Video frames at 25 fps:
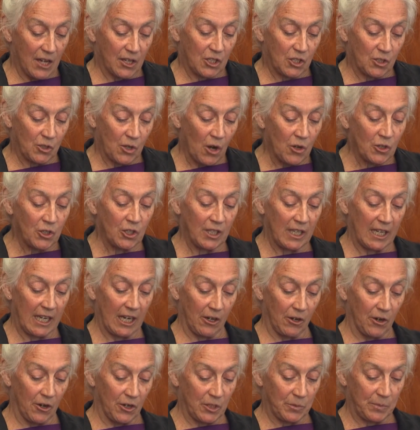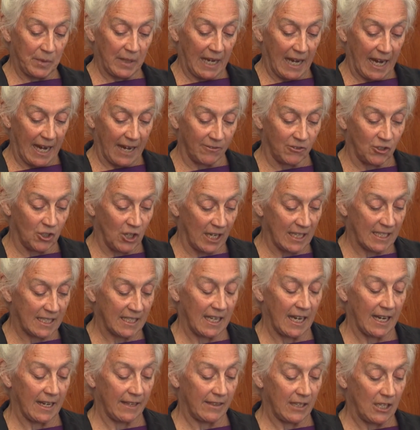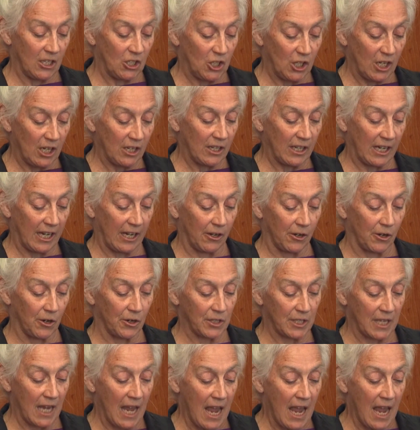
Trojan heroes behaved just like the Aegean heroes.